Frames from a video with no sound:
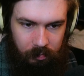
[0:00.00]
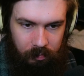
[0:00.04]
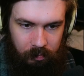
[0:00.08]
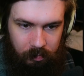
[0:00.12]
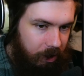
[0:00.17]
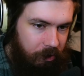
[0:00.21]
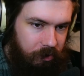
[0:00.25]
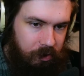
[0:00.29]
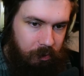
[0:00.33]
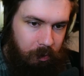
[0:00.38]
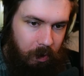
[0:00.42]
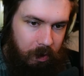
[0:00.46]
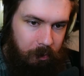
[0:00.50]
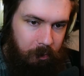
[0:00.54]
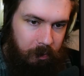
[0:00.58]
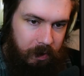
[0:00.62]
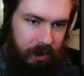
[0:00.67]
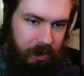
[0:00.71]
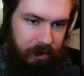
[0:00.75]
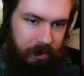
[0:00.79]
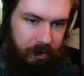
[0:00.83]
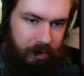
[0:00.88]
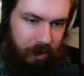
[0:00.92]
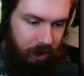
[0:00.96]
Here's one
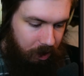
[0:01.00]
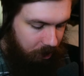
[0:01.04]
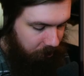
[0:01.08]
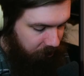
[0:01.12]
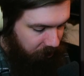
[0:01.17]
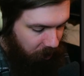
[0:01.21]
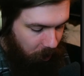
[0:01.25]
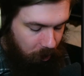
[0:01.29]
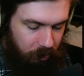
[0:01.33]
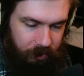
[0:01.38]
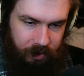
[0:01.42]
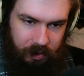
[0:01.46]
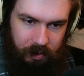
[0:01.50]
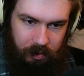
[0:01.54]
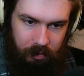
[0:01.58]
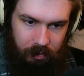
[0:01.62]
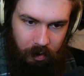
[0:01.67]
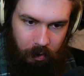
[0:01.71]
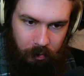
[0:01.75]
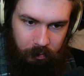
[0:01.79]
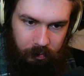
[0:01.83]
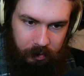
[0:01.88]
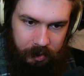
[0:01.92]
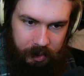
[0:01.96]
with pulse
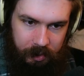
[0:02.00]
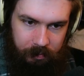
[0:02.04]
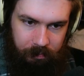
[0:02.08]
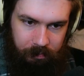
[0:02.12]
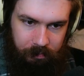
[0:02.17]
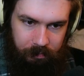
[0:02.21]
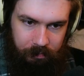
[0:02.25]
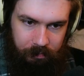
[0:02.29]
only,